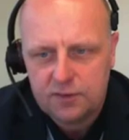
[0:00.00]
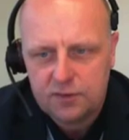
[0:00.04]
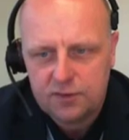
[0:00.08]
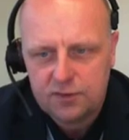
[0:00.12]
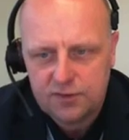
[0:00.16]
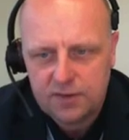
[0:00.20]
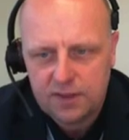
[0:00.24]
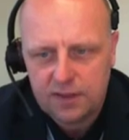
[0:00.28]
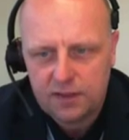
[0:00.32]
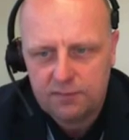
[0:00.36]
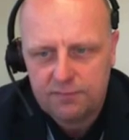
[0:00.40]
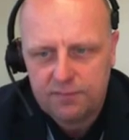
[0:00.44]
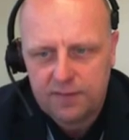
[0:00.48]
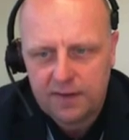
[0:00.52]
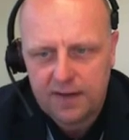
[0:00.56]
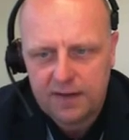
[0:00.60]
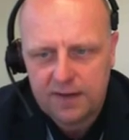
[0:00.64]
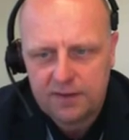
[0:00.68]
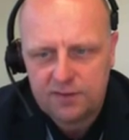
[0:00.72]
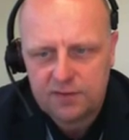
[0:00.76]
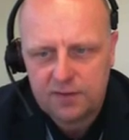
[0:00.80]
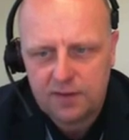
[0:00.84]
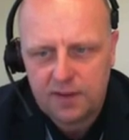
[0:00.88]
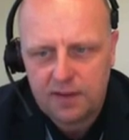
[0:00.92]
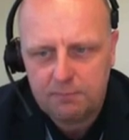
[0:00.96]
still
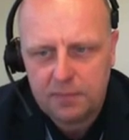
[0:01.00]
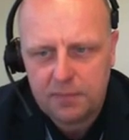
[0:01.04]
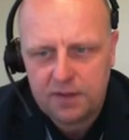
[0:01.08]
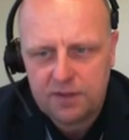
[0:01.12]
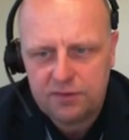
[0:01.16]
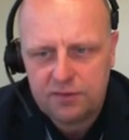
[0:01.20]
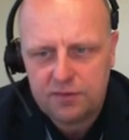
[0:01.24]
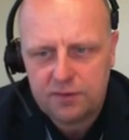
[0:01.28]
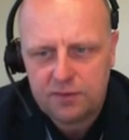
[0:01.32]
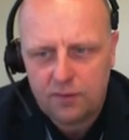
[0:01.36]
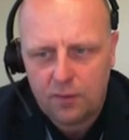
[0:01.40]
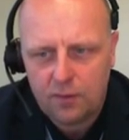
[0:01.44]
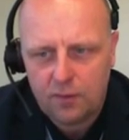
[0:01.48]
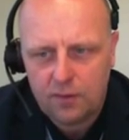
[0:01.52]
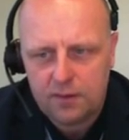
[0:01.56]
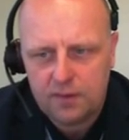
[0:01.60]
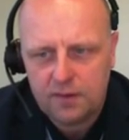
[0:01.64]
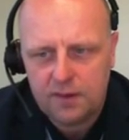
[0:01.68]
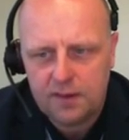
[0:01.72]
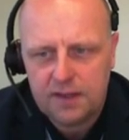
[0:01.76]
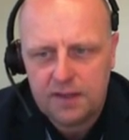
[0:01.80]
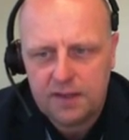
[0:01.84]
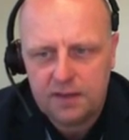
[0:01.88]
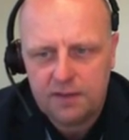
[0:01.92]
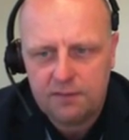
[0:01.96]
financial ambition on
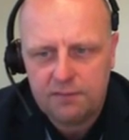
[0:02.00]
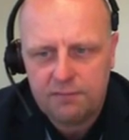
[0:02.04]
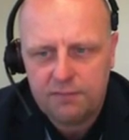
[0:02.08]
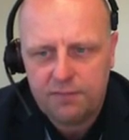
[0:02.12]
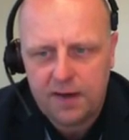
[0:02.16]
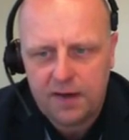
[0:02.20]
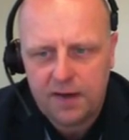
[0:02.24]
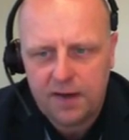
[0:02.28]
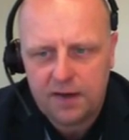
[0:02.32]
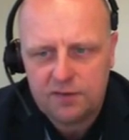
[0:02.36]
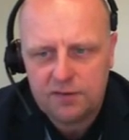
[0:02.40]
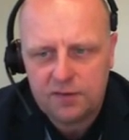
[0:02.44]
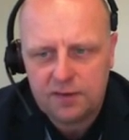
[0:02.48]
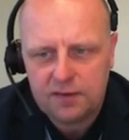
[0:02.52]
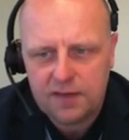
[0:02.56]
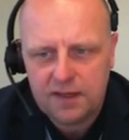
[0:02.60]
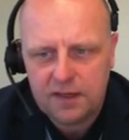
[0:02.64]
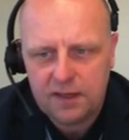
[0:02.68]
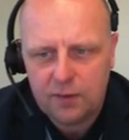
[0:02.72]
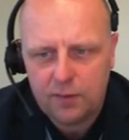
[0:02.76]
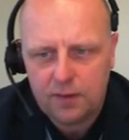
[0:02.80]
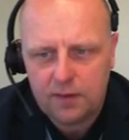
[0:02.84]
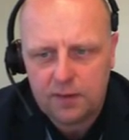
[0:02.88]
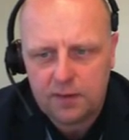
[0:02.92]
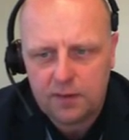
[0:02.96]
a financial
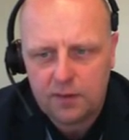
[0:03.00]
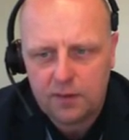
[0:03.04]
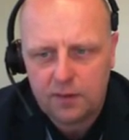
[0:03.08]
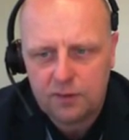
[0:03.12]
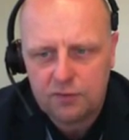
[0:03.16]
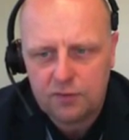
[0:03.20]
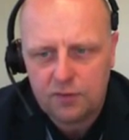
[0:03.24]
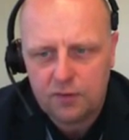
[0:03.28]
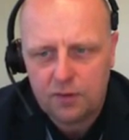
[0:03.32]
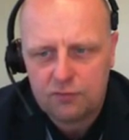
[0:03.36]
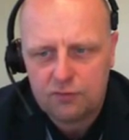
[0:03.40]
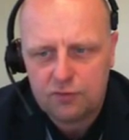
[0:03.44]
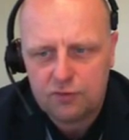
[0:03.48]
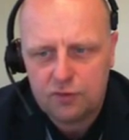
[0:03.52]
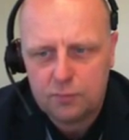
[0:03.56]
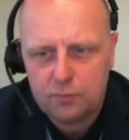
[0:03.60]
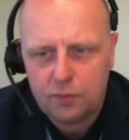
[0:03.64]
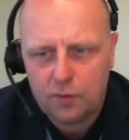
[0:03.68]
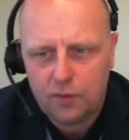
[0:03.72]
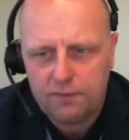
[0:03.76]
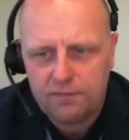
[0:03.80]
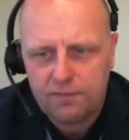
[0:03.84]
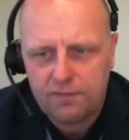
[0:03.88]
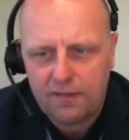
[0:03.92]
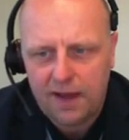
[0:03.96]
gearing on
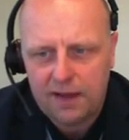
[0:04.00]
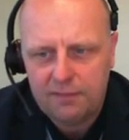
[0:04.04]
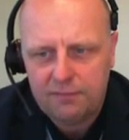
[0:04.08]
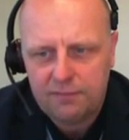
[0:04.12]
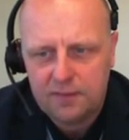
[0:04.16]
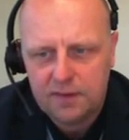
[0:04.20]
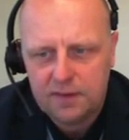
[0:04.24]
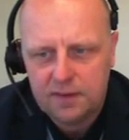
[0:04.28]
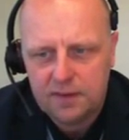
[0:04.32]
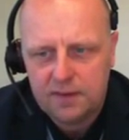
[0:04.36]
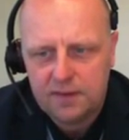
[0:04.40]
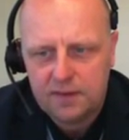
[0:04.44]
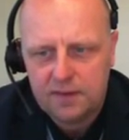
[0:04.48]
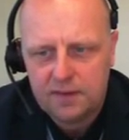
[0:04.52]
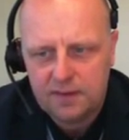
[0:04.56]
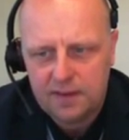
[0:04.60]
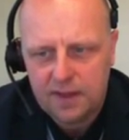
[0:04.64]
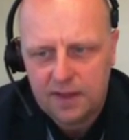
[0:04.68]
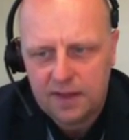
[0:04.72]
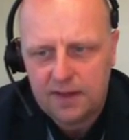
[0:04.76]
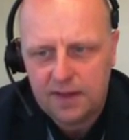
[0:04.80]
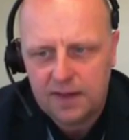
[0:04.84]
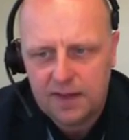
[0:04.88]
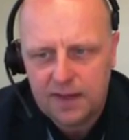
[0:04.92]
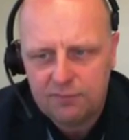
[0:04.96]
2.5.
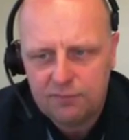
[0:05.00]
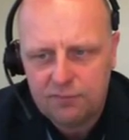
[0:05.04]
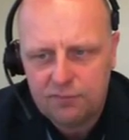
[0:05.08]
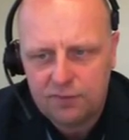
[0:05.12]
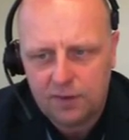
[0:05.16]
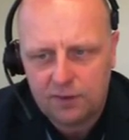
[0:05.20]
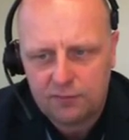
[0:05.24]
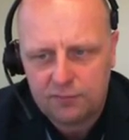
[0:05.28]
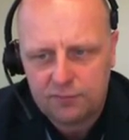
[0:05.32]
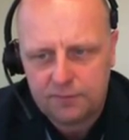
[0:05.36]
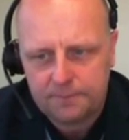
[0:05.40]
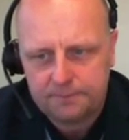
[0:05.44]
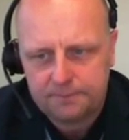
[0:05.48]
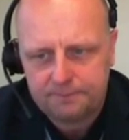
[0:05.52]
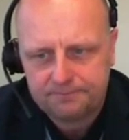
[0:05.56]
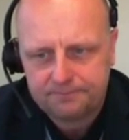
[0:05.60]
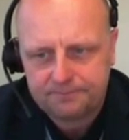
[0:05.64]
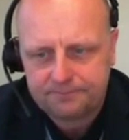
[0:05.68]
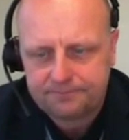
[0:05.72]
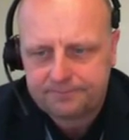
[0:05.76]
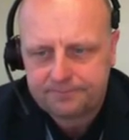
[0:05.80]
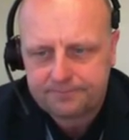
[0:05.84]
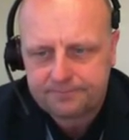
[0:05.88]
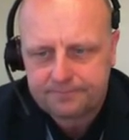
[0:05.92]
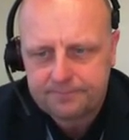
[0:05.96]
That leaves us
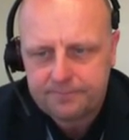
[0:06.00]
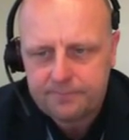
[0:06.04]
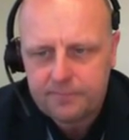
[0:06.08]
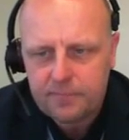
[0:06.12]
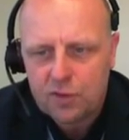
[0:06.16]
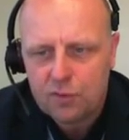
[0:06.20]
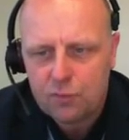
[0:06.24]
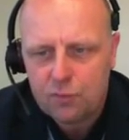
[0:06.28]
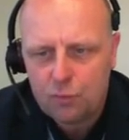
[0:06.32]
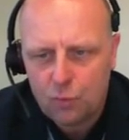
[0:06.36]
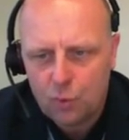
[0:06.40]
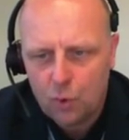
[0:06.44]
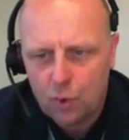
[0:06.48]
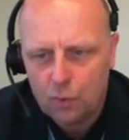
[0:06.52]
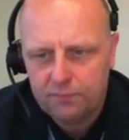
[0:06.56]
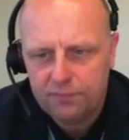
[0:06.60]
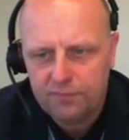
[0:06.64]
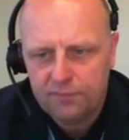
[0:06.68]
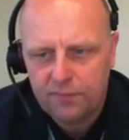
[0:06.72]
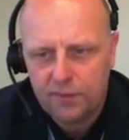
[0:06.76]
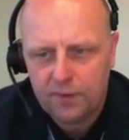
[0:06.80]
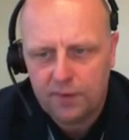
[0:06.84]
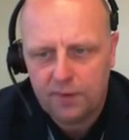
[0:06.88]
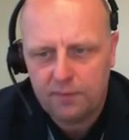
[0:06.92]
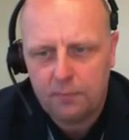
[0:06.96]
room
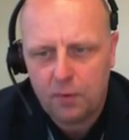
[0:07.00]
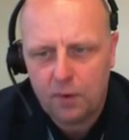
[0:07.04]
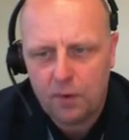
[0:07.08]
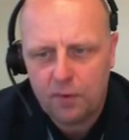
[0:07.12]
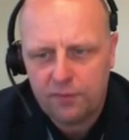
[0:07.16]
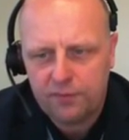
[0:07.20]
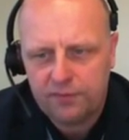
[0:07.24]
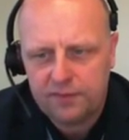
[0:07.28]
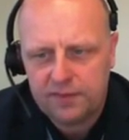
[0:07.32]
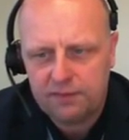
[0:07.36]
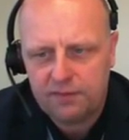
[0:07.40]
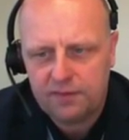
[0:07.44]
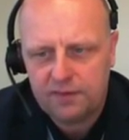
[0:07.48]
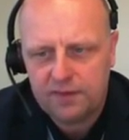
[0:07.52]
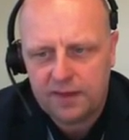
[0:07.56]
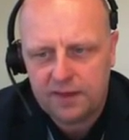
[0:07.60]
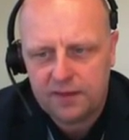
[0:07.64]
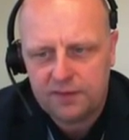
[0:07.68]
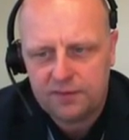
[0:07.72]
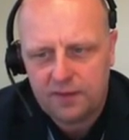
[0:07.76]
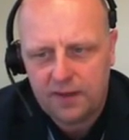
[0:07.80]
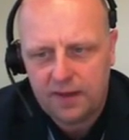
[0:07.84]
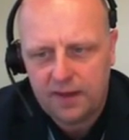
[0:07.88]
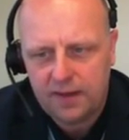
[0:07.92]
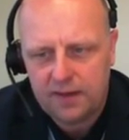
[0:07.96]
for both
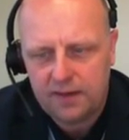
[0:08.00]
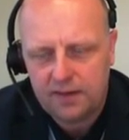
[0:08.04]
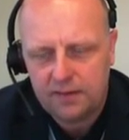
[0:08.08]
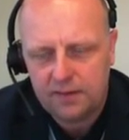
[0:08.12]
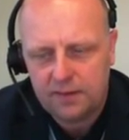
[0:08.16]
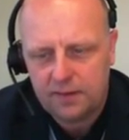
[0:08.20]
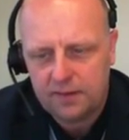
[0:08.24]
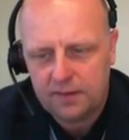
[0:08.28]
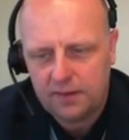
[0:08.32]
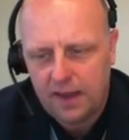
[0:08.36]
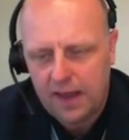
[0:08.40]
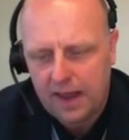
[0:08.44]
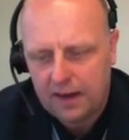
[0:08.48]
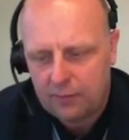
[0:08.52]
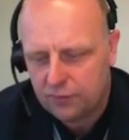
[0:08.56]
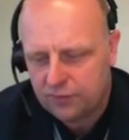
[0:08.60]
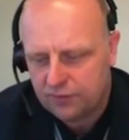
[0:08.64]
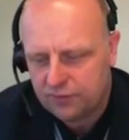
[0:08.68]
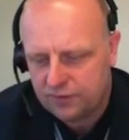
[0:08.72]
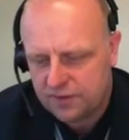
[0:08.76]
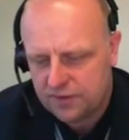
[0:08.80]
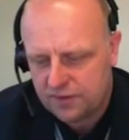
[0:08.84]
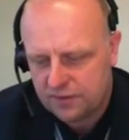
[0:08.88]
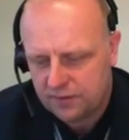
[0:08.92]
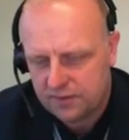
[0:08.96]
dividends and
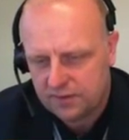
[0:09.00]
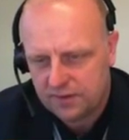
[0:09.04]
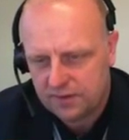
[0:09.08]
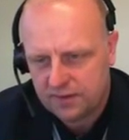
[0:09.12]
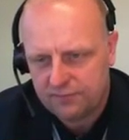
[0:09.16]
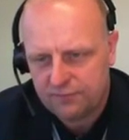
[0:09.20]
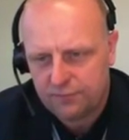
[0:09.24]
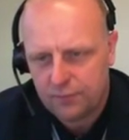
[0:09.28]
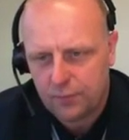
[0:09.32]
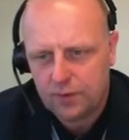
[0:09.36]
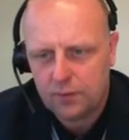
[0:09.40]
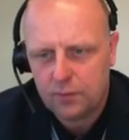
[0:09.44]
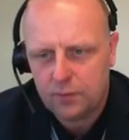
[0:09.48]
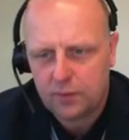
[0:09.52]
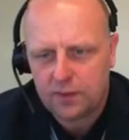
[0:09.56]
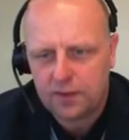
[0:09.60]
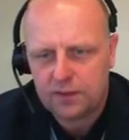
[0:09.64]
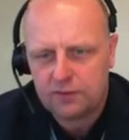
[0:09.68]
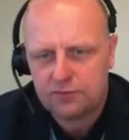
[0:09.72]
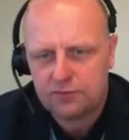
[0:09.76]
acquisitions if we look